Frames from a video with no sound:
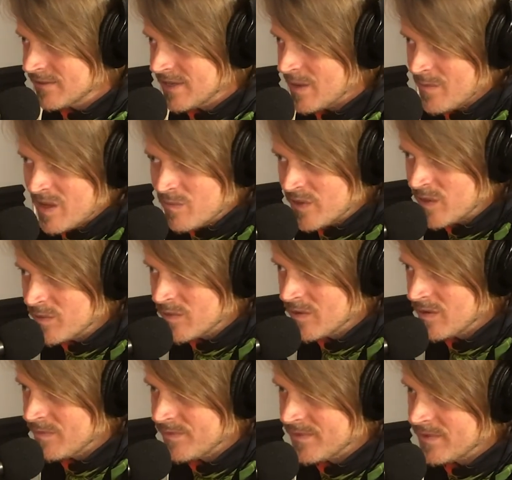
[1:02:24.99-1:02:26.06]
and you meet people
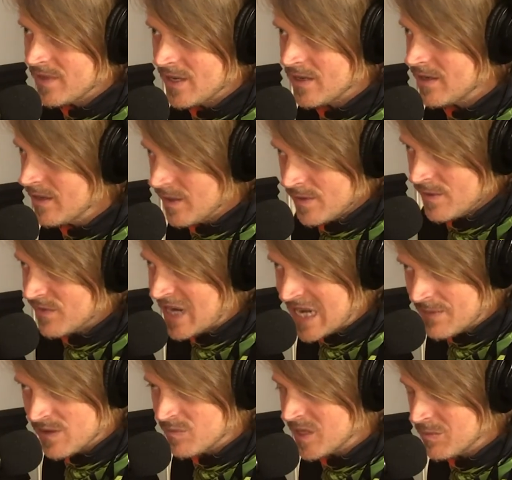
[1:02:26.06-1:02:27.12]
and you know you vibe
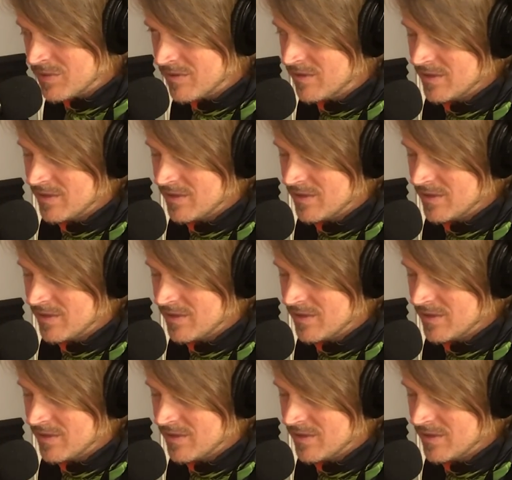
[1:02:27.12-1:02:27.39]
with people,